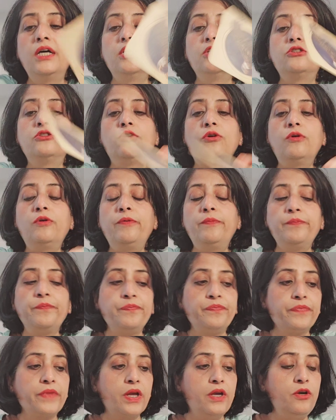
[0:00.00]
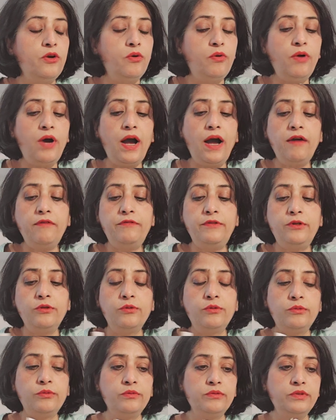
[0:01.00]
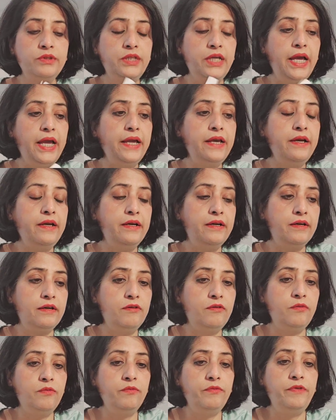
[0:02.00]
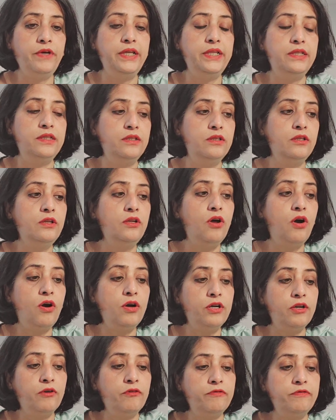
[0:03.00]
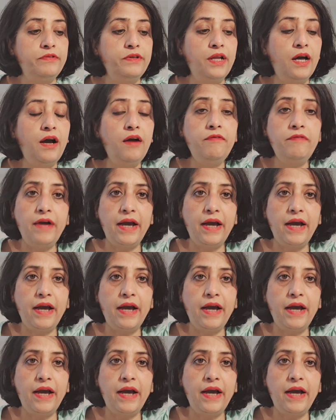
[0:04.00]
So you have to think with lot of love,